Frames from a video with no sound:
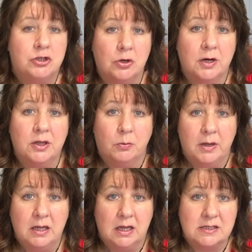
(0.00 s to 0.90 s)
during the
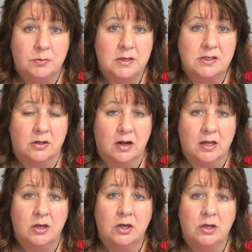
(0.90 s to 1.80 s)
week last week so that I
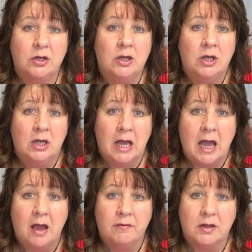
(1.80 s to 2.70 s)
could
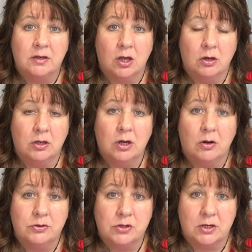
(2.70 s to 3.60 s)
have it go, you
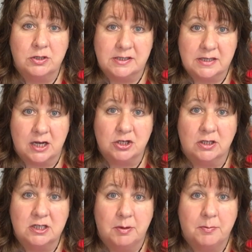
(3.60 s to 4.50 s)
know, so I could schedule
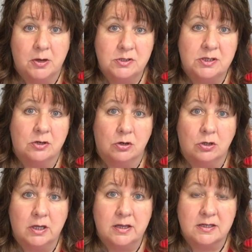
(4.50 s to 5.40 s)
it to be posted
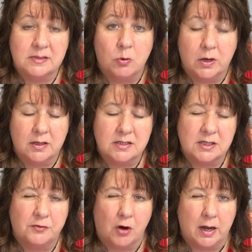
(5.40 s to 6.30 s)
early this morning. This
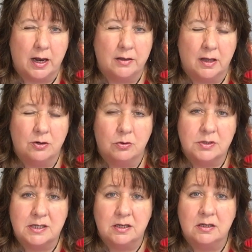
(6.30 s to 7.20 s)
is Friday that you're
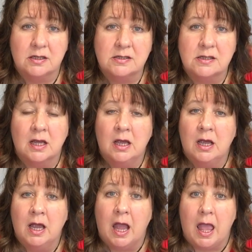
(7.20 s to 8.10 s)
seeing this.
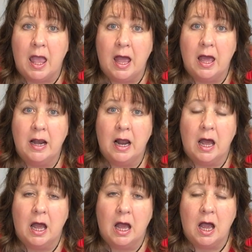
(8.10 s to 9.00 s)
And
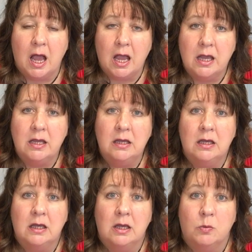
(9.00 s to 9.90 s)
I
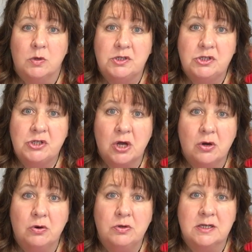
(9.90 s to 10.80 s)
was
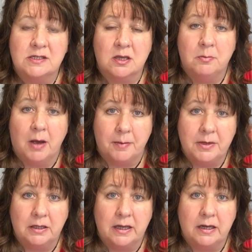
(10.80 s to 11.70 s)
so
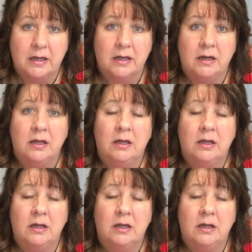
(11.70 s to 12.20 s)
discombobulated